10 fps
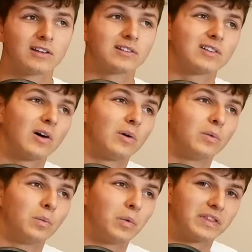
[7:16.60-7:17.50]
So
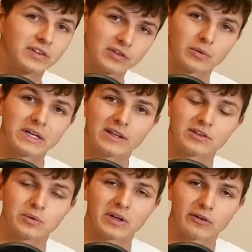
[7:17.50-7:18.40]
when the screen
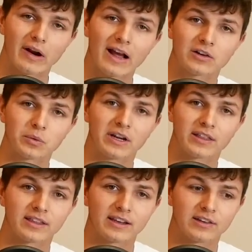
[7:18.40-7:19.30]
that you interact
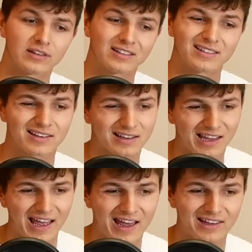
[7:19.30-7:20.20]
with isn't
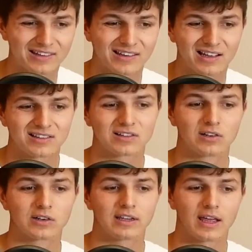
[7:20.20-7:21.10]
as nice
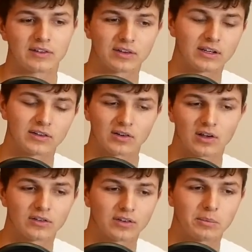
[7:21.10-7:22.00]
looking as it is
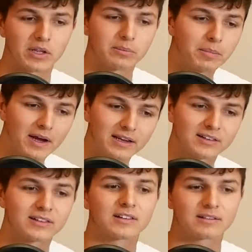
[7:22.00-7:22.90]
on some other
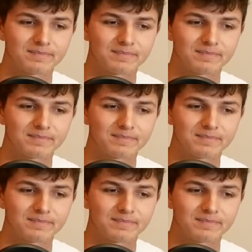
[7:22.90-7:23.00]
bikes,